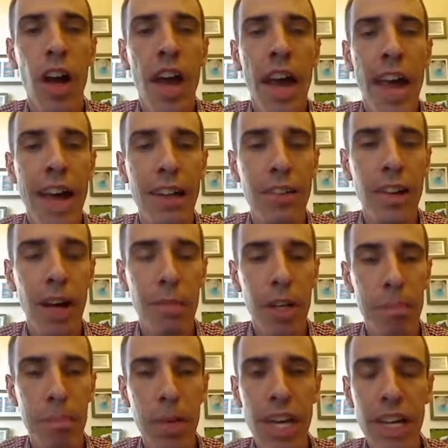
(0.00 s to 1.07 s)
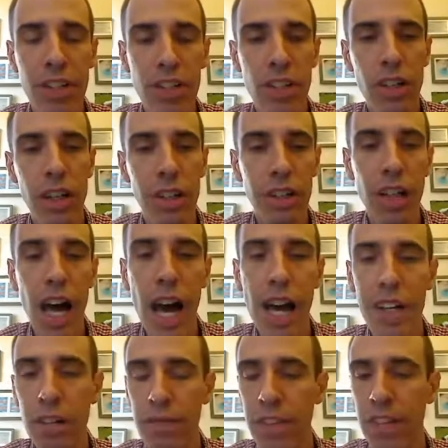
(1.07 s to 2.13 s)
And I'm going to pitch a
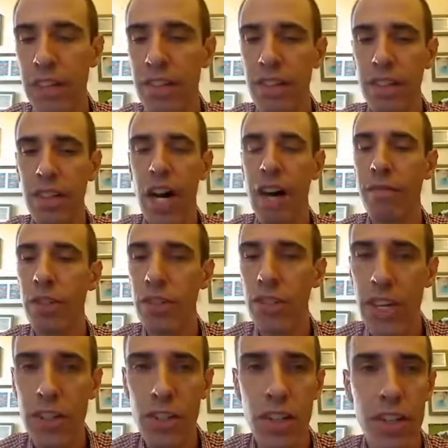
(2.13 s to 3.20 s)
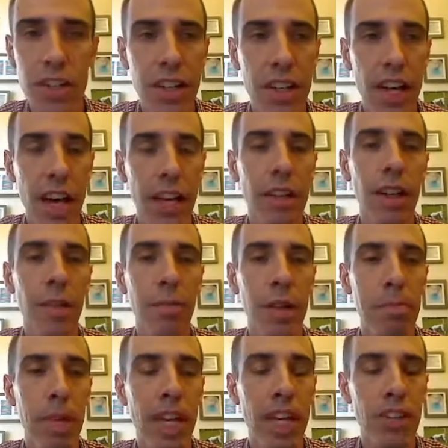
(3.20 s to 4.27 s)
lot of this conversation today. I'm going
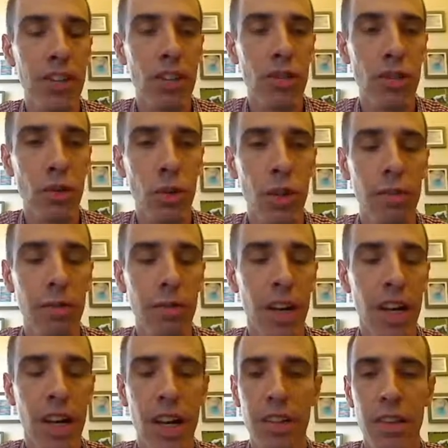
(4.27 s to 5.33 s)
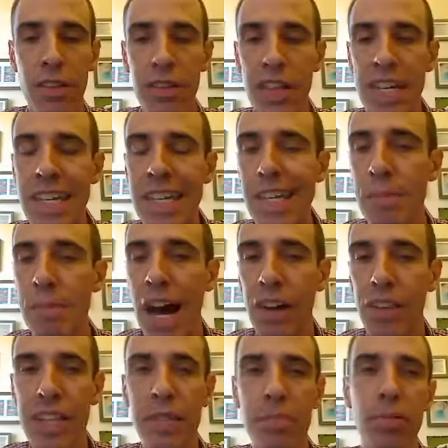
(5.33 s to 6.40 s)
to pitch sort of thinking
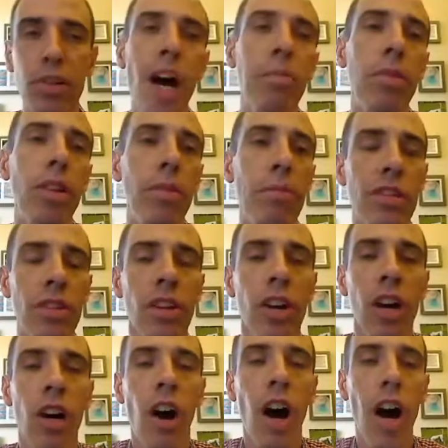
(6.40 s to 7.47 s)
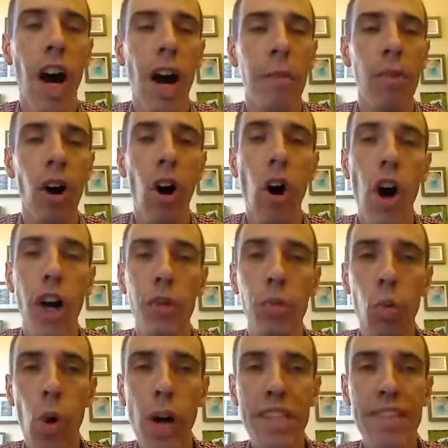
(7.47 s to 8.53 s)
about these problems on
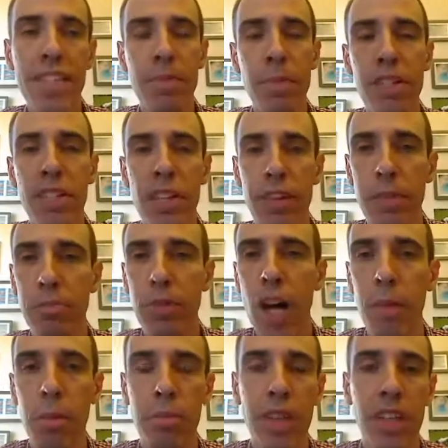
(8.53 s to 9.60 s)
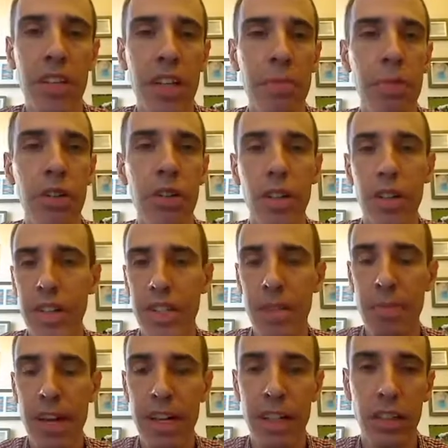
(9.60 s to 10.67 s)
one specific problem that the community is
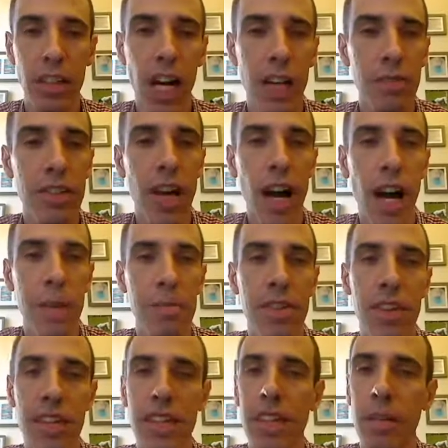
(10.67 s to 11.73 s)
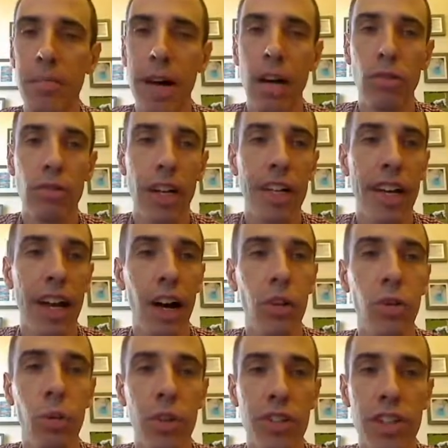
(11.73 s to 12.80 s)
spending a lot of time thinking about right now,
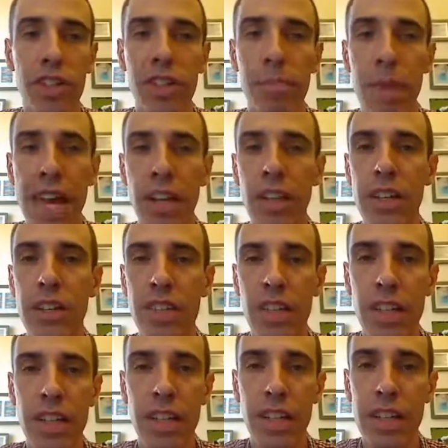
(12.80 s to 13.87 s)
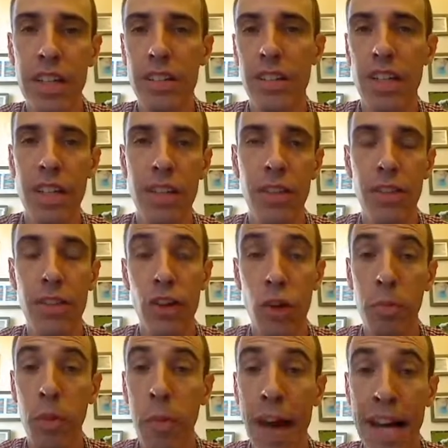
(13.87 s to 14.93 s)
which is the Paleocene-Eocene
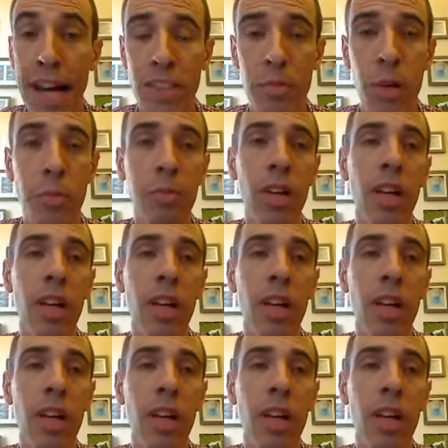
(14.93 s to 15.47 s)
thermal maximum,